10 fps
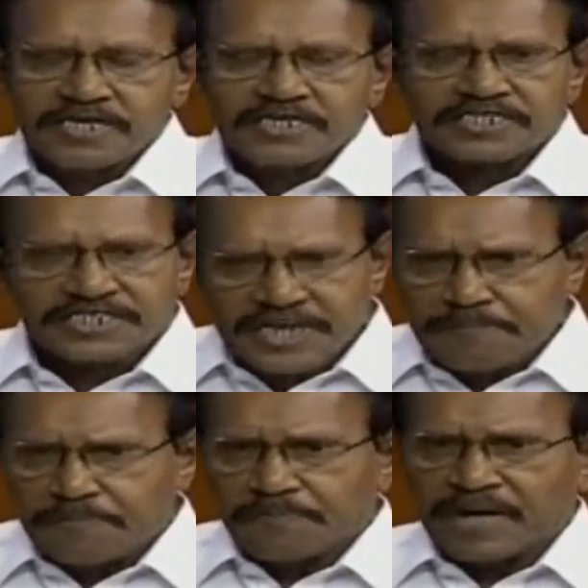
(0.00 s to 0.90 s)
she
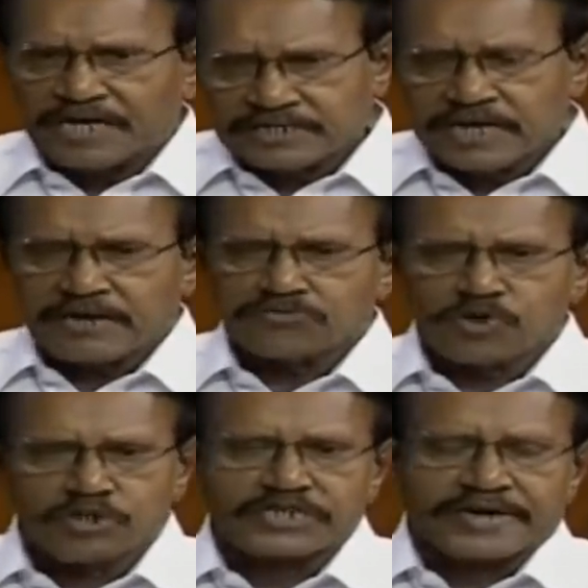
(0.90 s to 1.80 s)
passed the
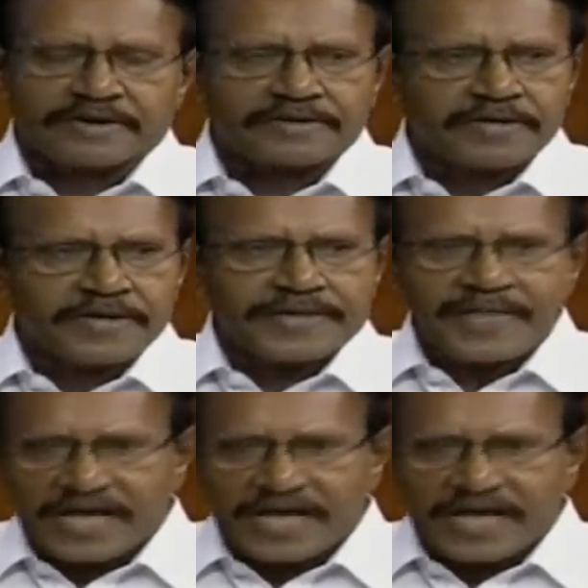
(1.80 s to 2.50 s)
resolution in